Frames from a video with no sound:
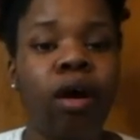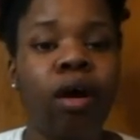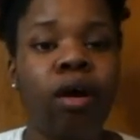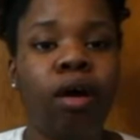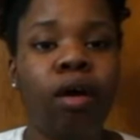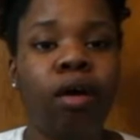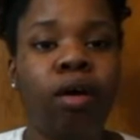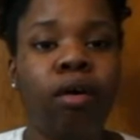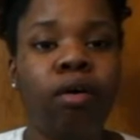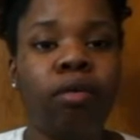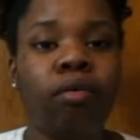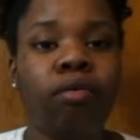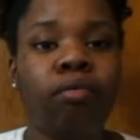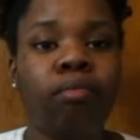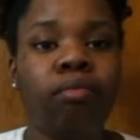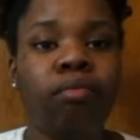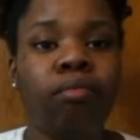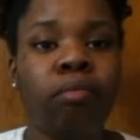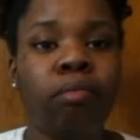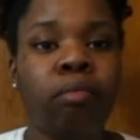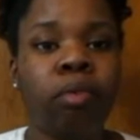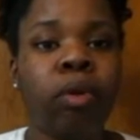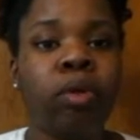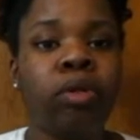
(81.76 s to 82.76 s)
on
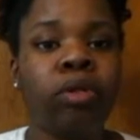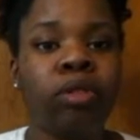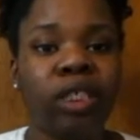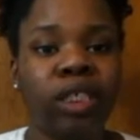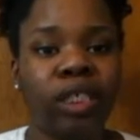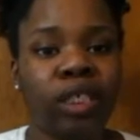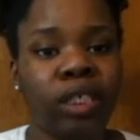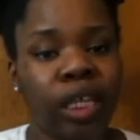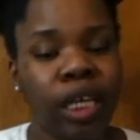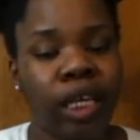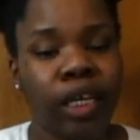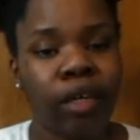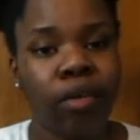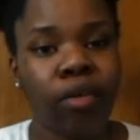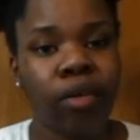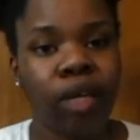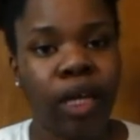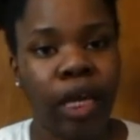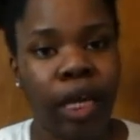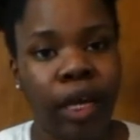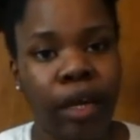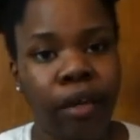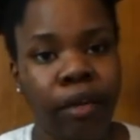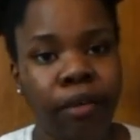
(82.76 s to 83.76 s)
mostly
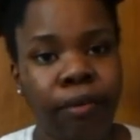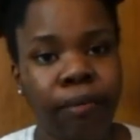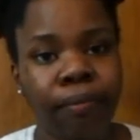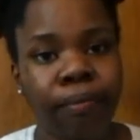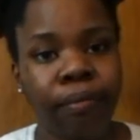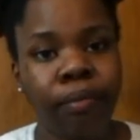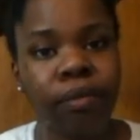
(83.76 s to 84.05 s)
detangled hair.